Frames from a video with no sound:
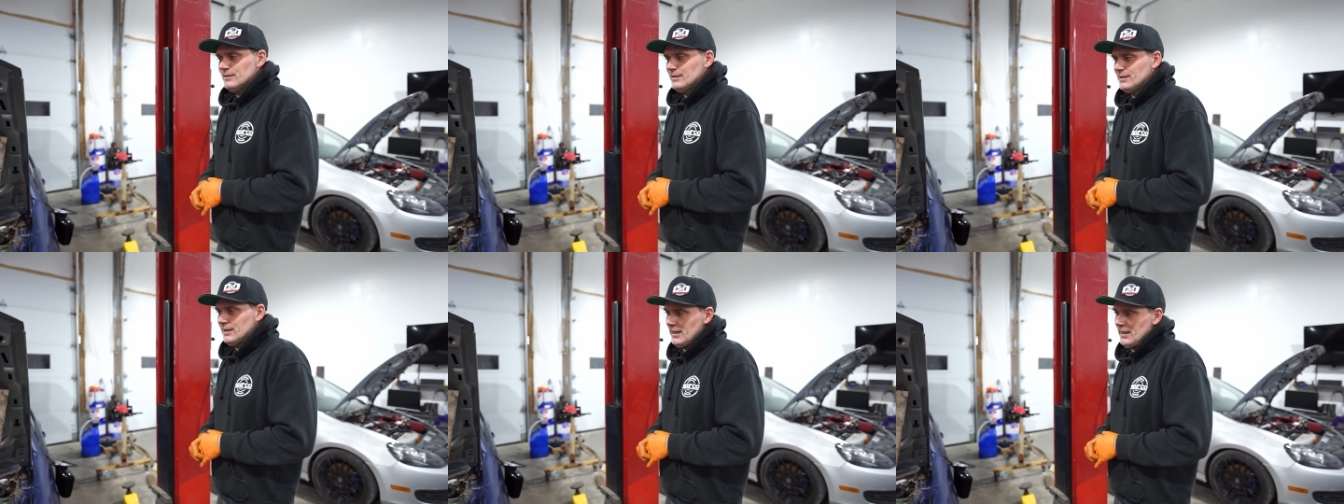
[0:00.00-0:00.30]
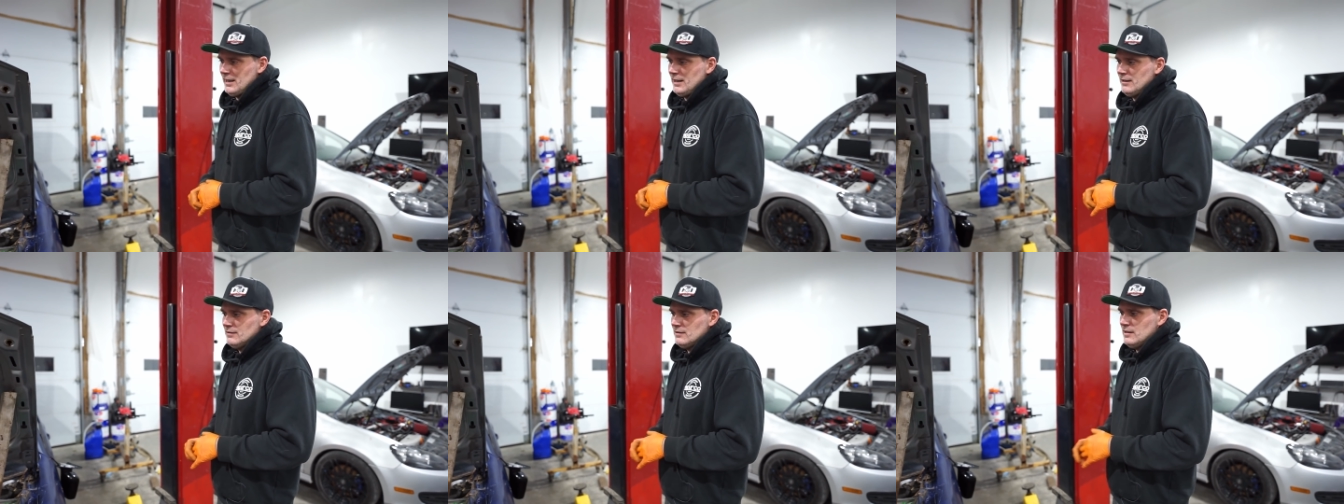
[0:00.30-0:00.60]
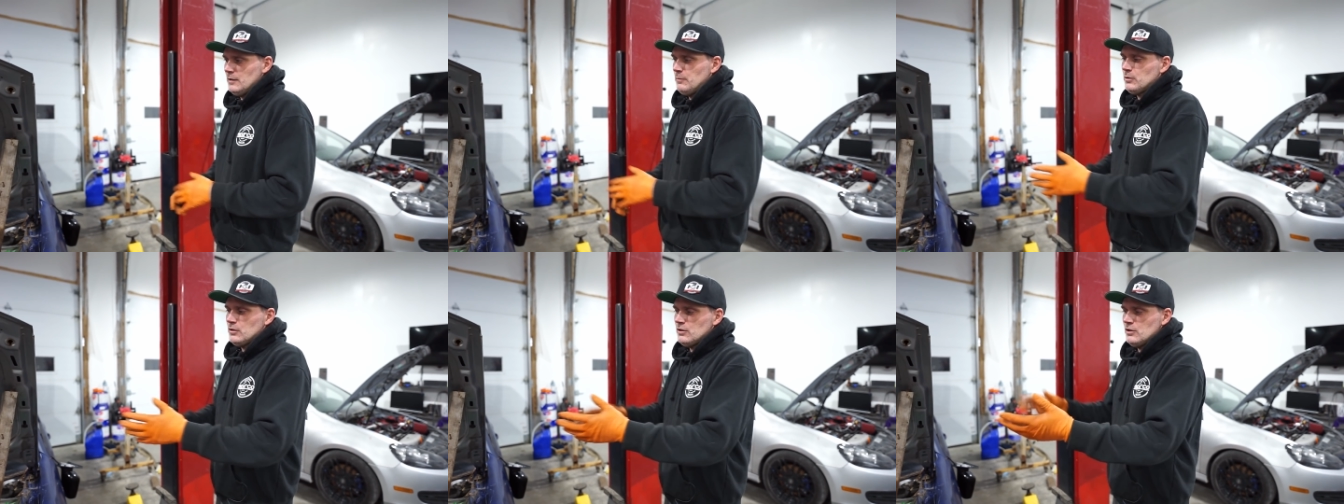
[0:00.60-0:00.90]
Yeah,
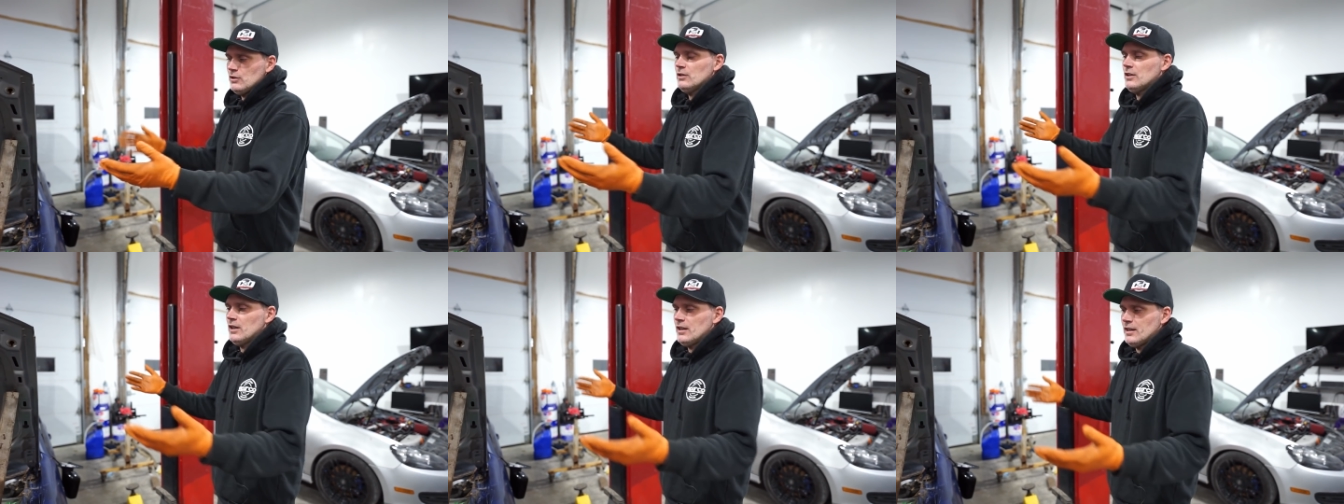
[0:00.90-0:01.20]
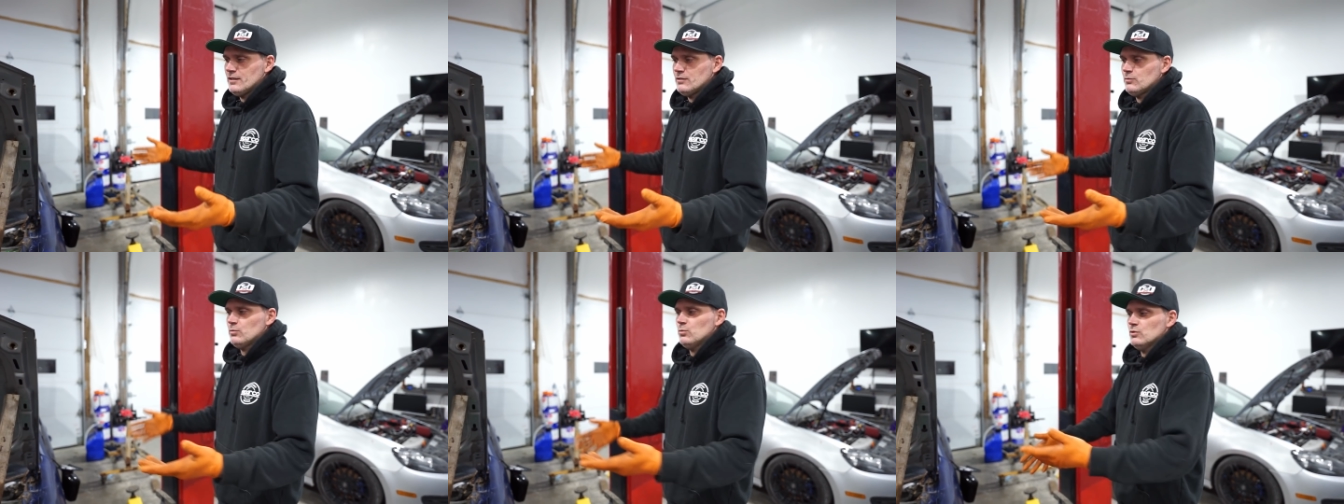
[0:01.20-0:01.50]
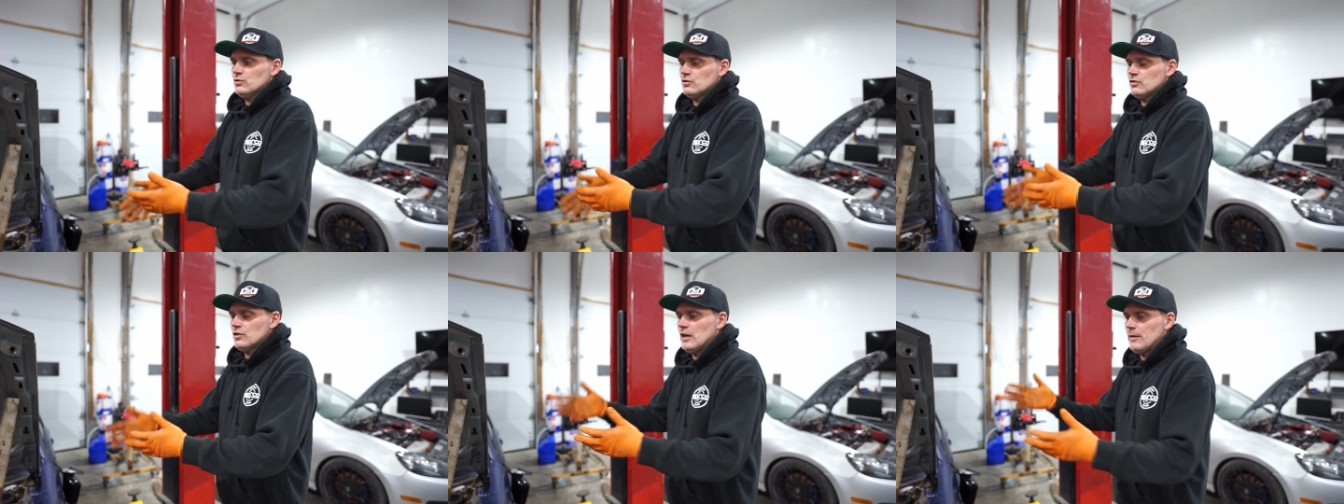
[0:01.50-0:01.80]
typically guys
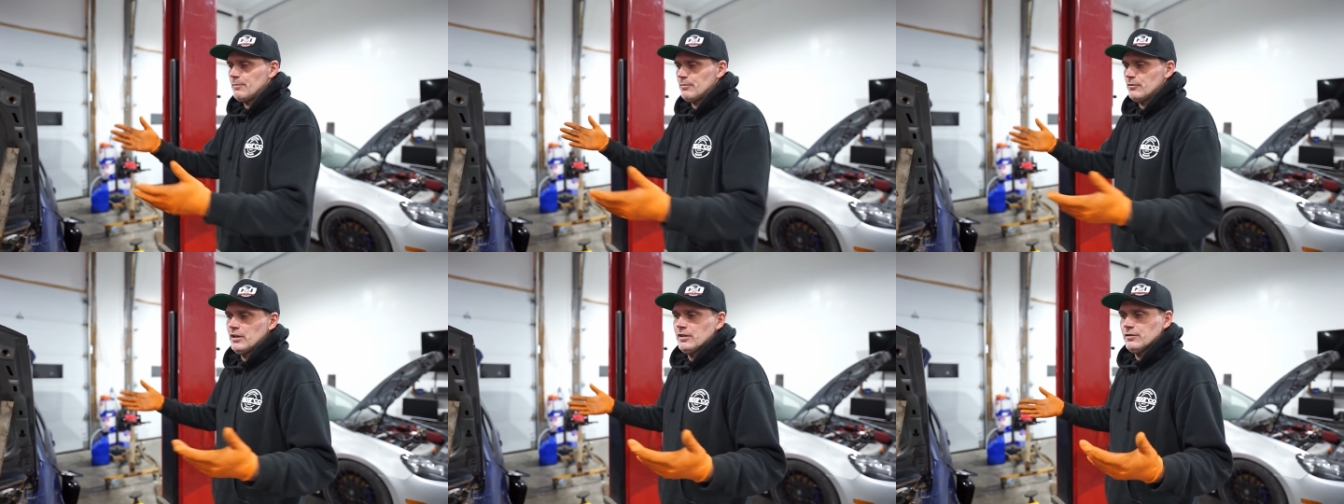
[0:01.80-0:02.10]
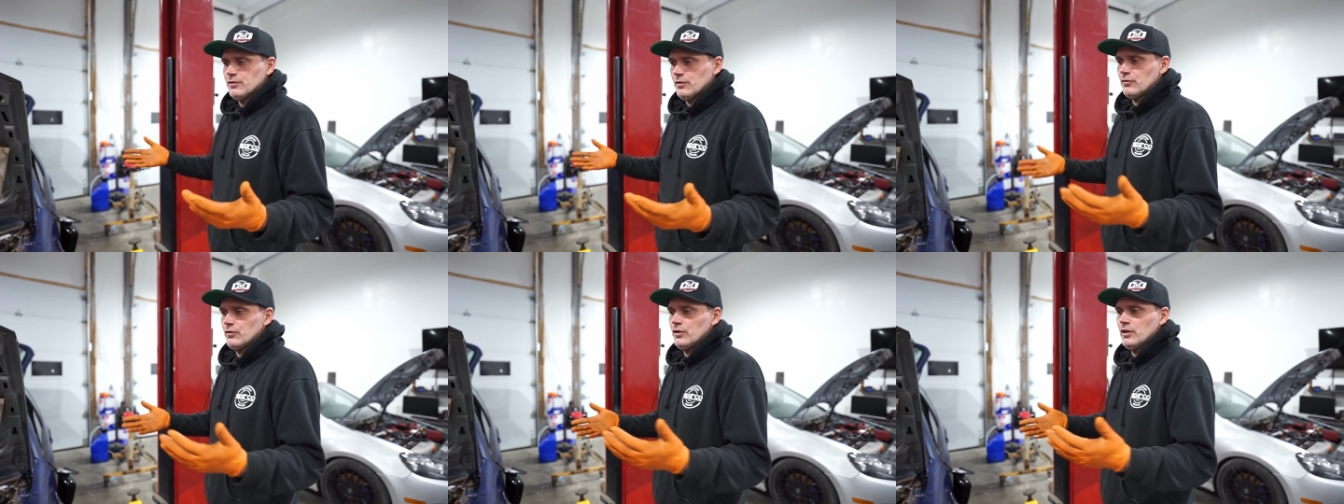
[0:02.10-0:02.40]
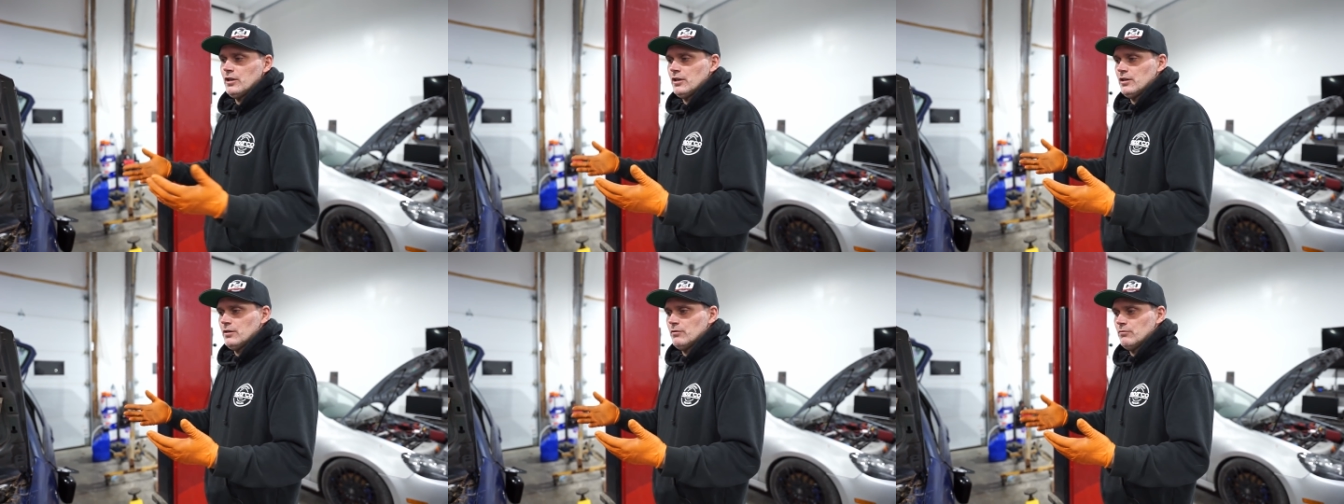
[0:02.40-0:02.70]
will stop around the
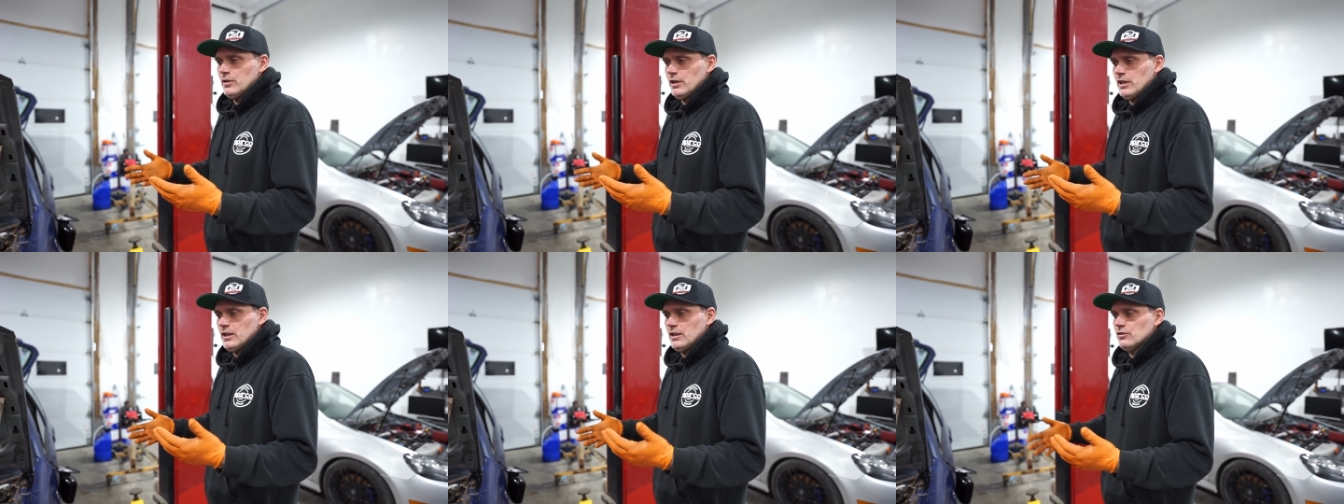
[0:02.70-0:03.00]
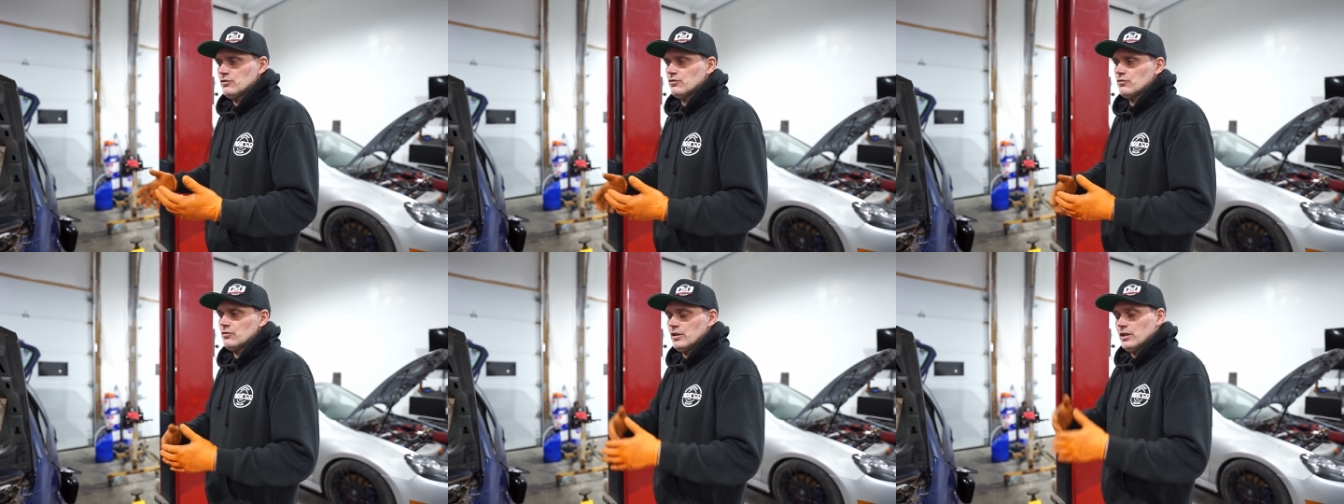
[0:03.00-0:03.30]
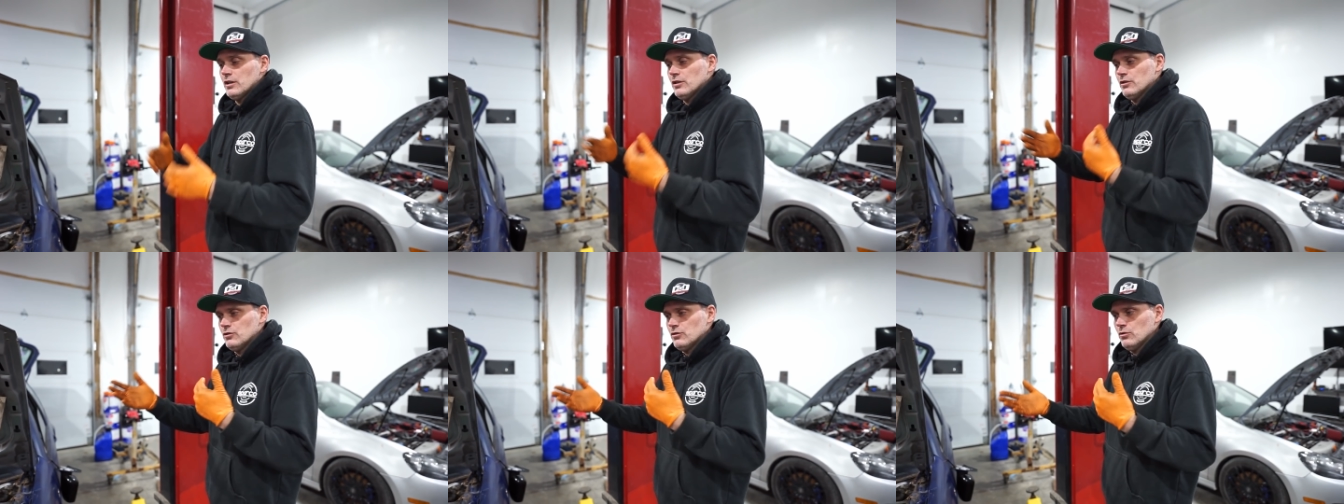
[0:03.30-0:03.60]
300 range,
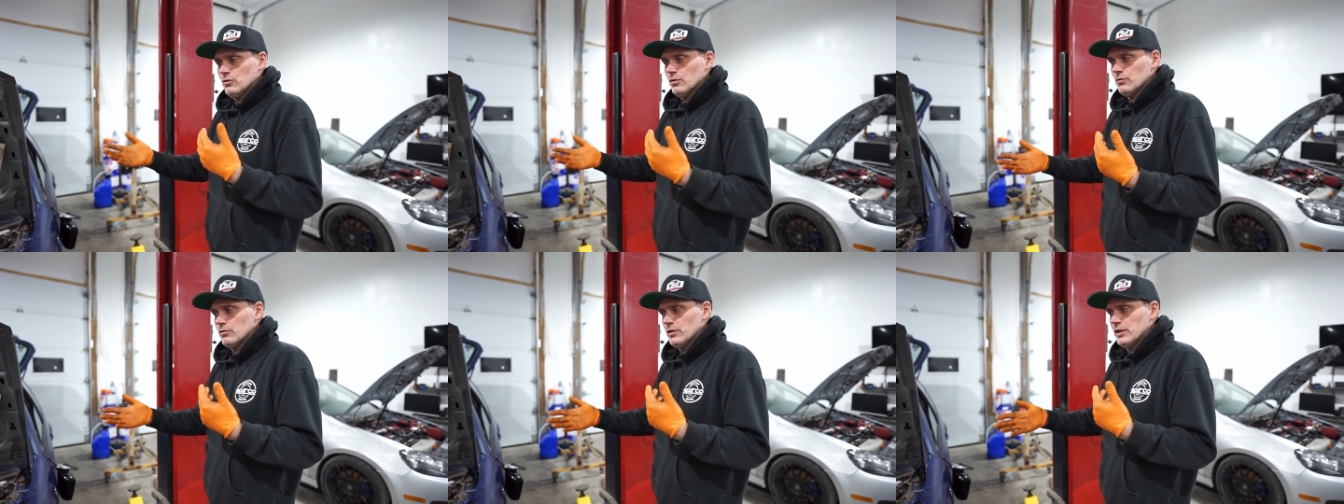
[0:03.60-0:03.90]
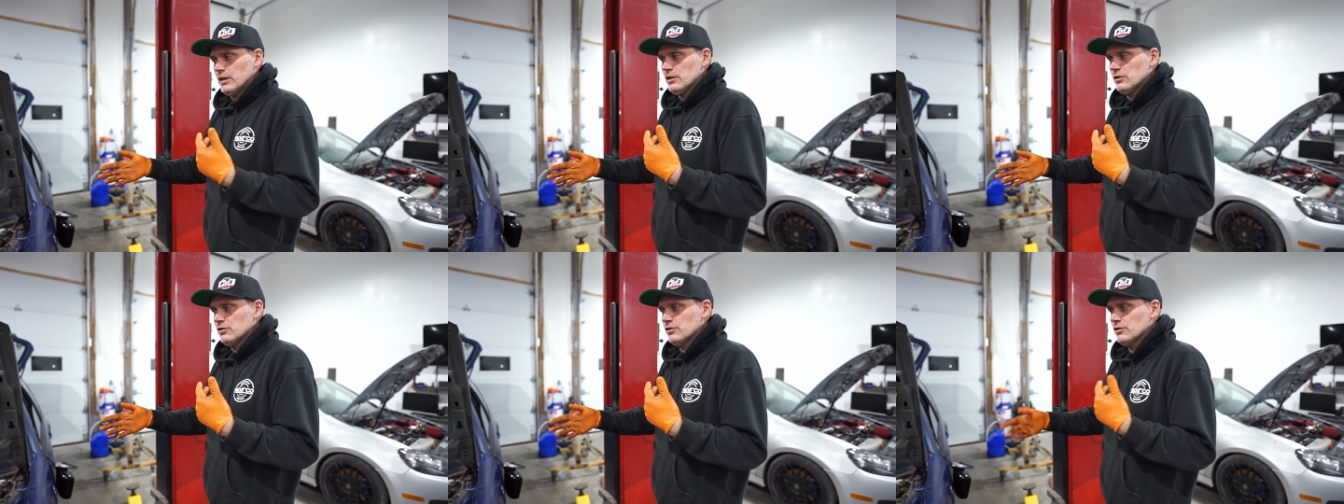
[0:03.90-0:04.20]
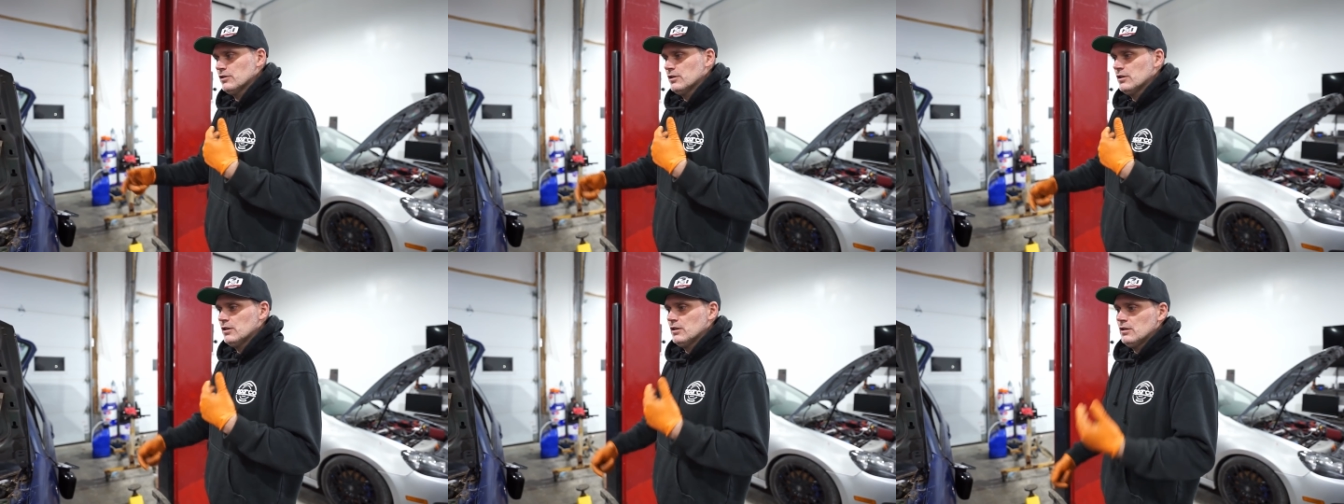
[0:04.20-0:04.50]
300 torque range.